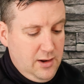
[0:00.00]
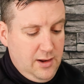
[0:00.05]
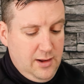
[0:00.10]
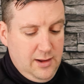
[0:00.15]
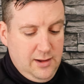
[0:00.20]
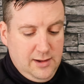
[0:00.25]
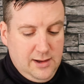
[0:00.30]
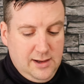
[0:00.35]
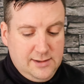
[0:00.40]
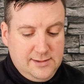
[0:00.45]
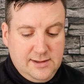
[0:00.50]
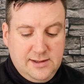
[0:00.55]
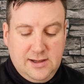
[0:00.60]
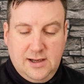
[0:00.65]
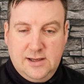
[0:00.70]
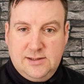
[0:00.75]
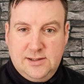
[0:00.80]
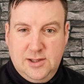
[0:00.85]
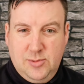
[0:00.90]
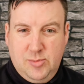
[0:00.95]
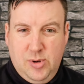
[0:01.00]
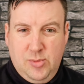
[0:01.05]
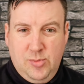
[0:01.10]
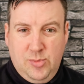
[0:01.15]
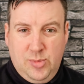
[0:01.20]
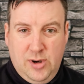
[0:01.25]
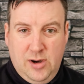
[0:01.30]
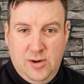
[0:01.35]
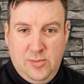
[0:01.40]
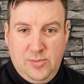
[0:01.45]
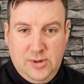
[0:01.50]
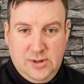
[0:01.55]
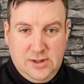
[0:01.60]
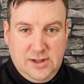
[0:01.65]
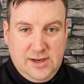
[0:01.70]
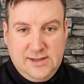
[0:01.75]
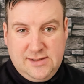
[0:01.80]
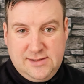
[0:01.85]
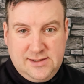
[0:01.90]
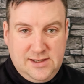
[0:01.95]
I did actually pump it up and
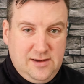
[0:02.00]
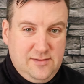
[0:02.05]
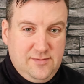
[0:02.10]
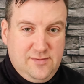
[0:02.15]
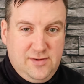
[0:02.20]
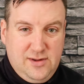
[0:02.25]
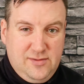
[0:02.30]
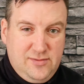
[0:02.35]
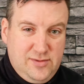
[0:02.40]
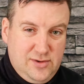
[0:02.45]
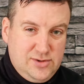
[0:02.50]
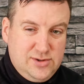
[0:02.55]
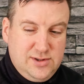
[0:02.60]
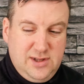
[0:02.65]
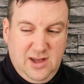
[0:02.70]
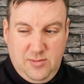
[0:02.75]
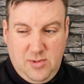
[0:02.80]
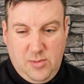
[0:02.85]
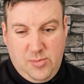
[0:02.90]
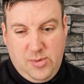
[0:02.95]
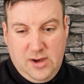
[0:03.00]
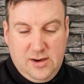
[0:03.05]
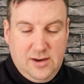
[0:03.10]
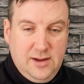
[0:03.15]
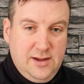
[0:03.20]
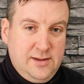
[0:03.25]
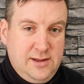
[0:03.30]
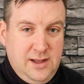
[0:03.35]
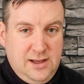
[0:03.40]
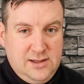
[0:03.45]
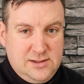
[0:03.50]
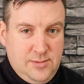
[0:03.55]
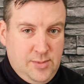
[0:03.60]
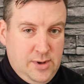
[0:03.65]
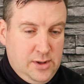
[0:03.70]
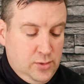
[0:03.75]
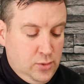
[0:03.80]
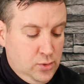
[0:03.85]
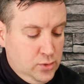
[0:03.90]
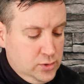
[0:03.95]
let it sit. For the first time apparently it takes a
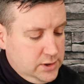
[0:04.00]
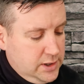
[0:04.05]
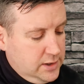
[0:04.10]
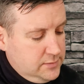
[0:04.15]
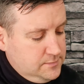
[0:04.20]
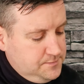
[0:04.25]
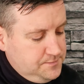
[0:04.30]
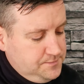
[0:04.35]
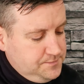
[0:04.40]
bit longer.